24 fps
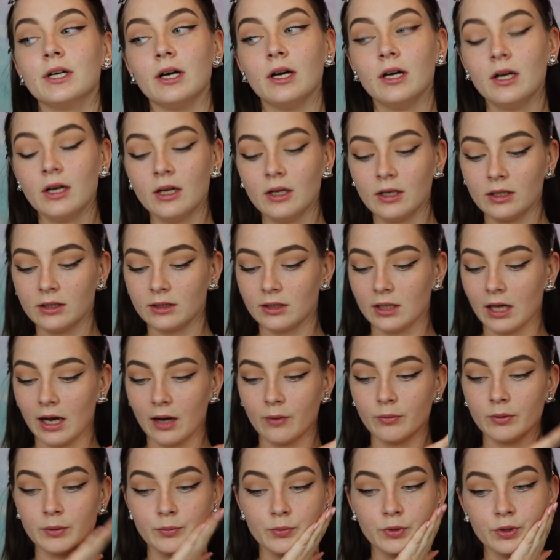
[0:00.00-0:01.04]
But
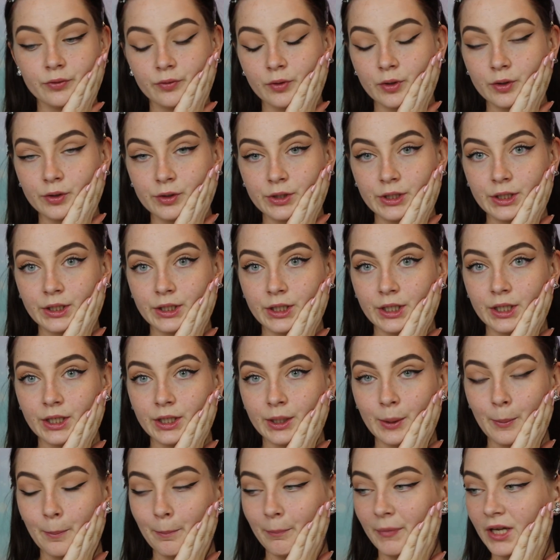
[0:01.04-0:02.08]
now we move on to
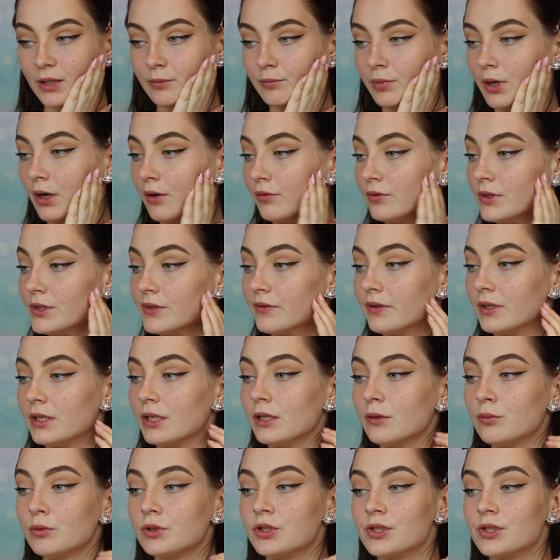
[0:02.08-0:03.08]
the main part of this video,